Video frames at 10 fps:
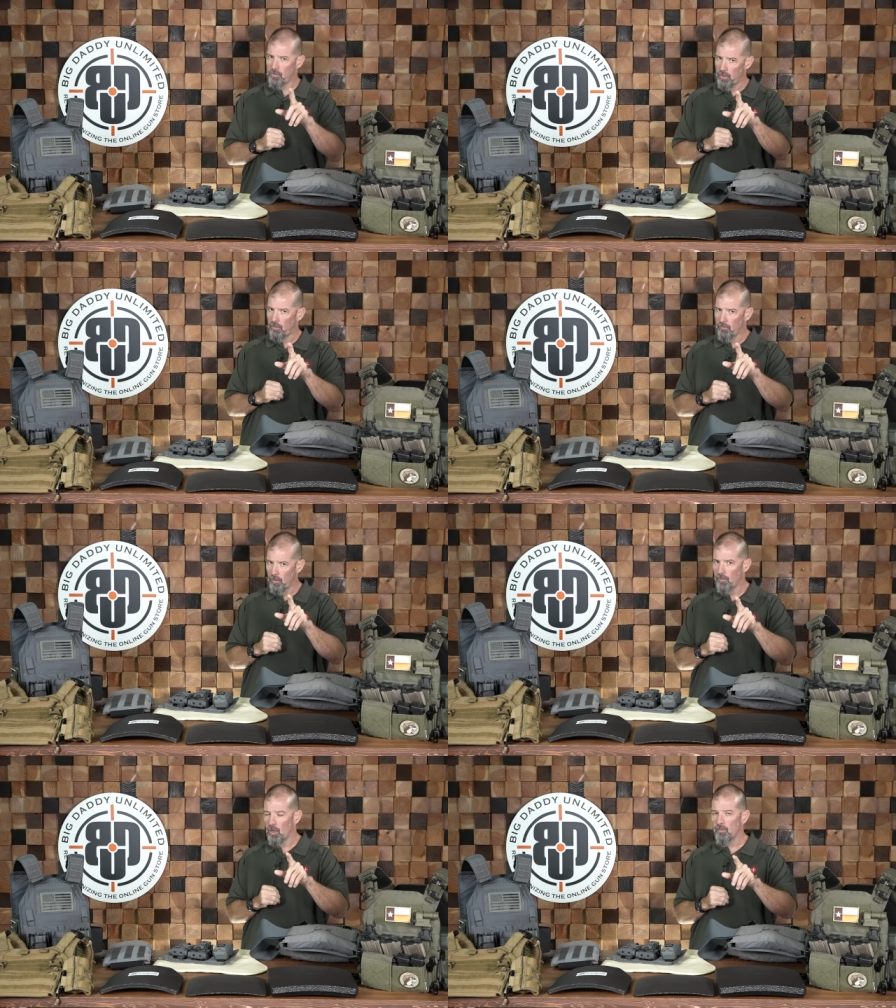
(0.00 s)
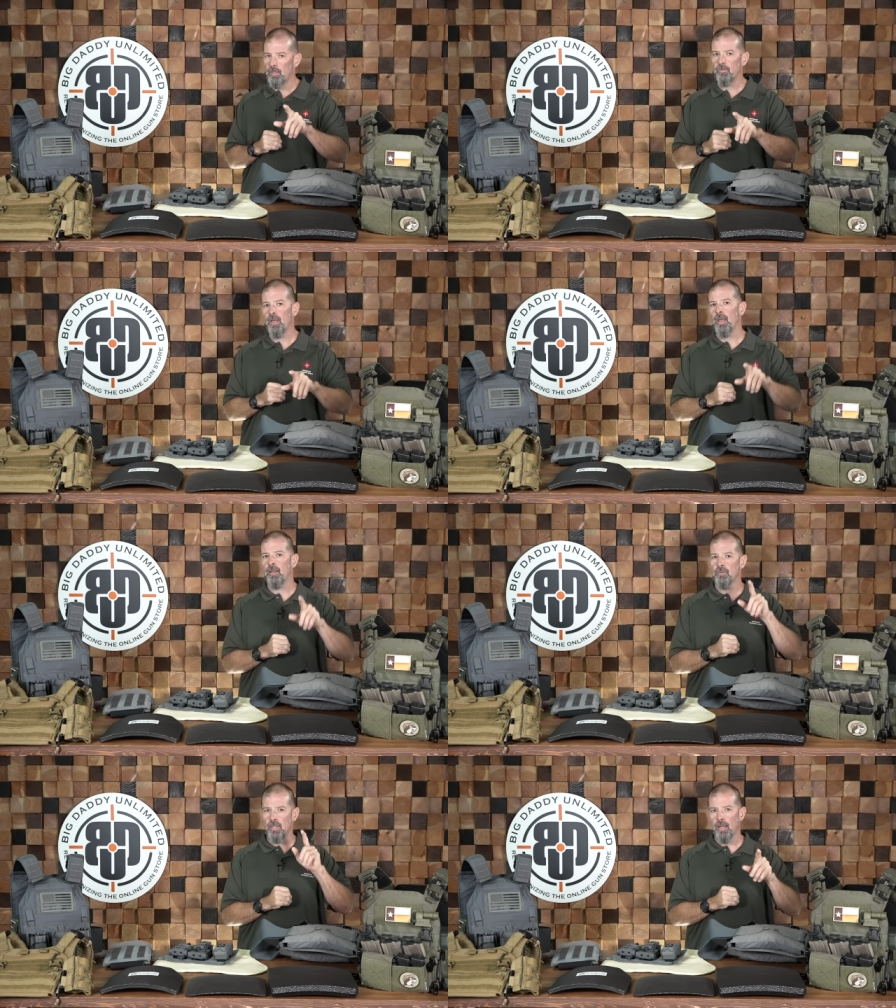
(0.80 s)
as you, you've heard me say,
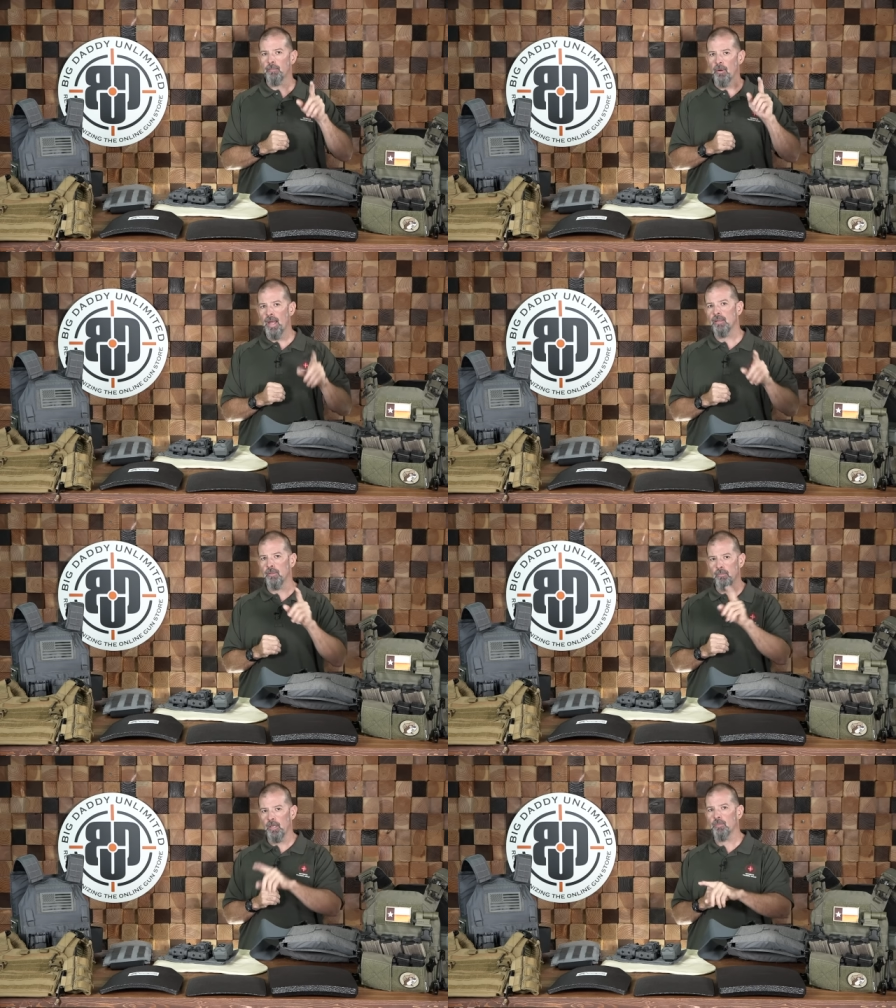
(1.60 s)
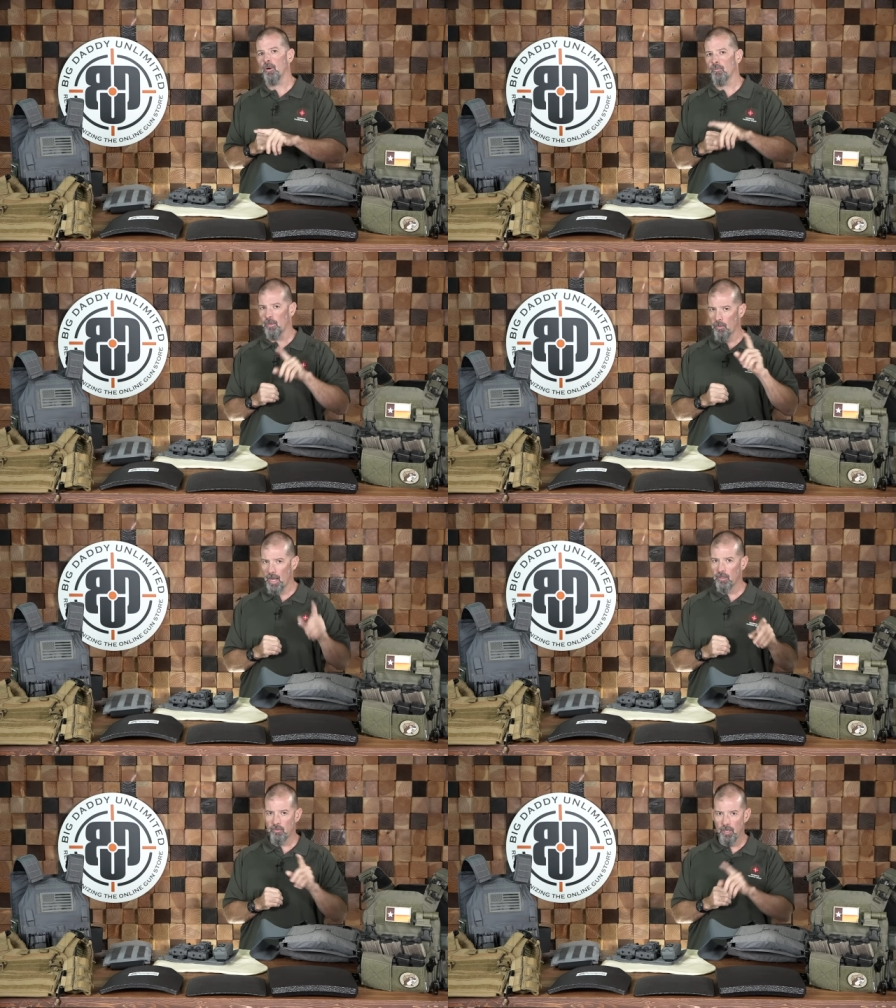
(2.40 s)
it's not practice makes perfect,
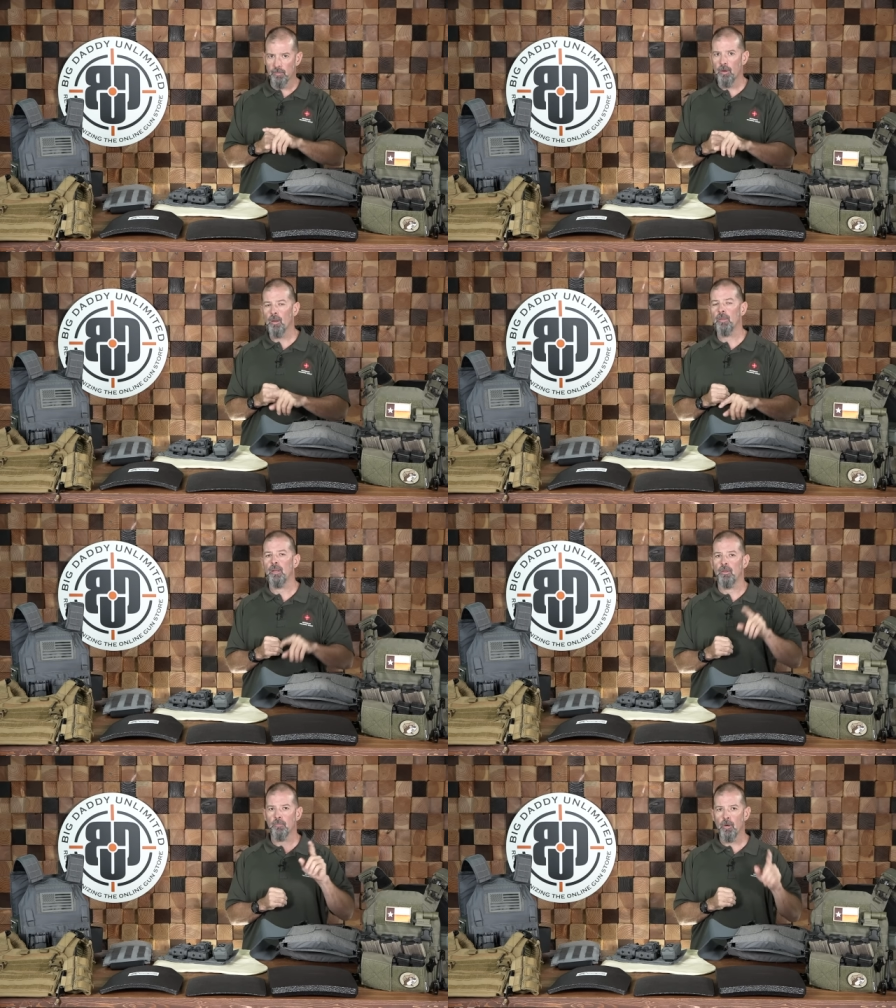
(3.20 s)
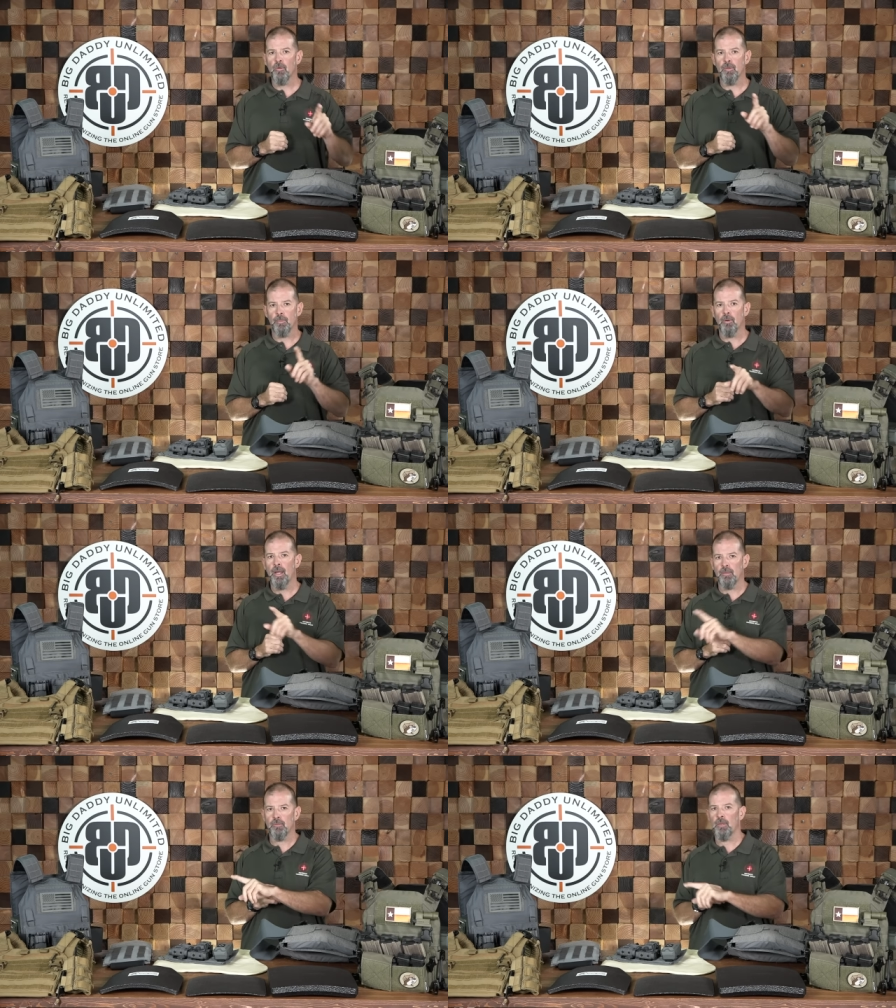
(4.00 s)
practice makes permanent, it's perfect
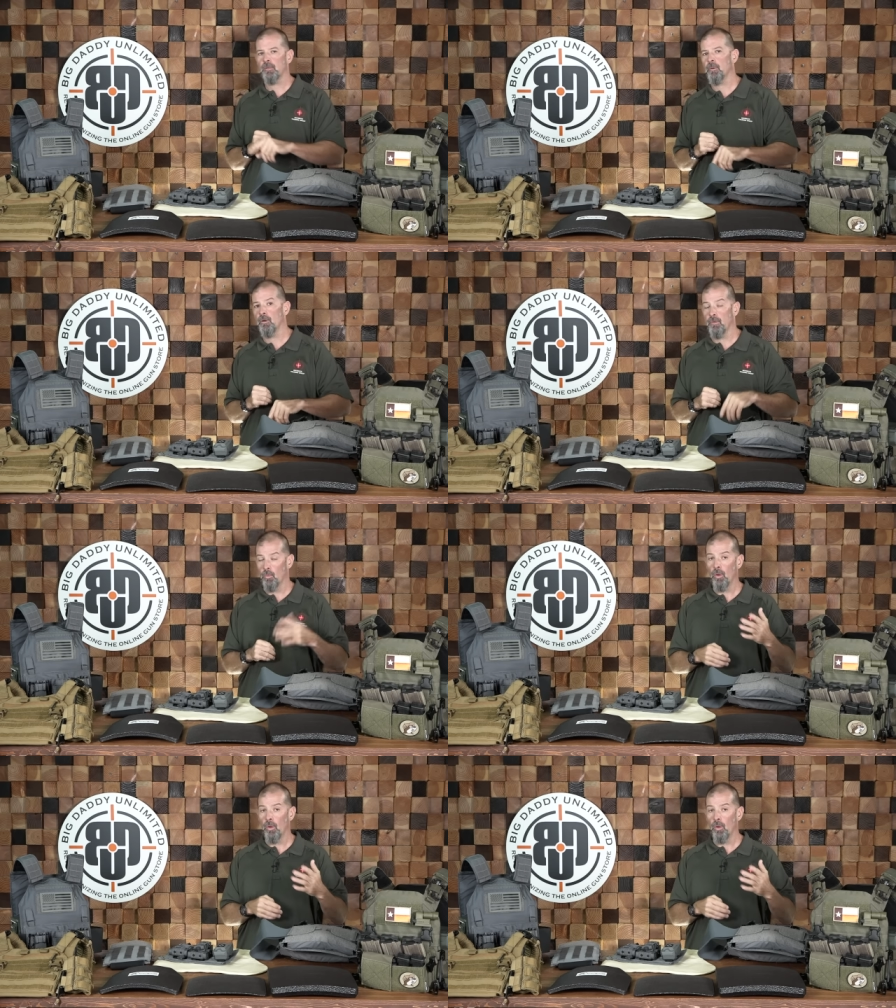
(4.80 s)
practice makes perfect.